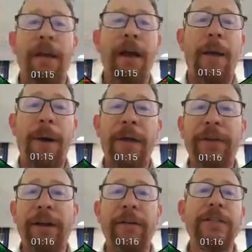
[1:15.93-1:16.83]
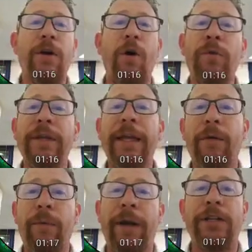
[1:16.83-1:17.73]
Apothecary is only a
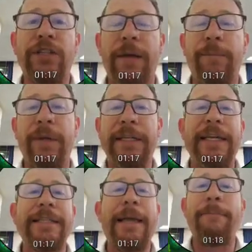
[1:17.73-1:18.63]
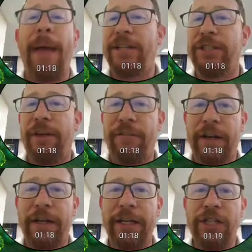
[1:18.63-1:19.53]
rare champion. He's a magic
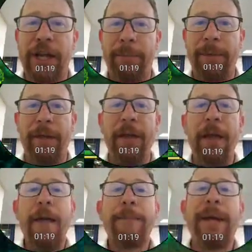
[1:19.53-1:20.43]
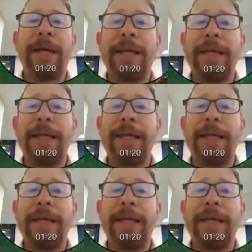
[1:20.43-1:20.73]
affinity champion, but he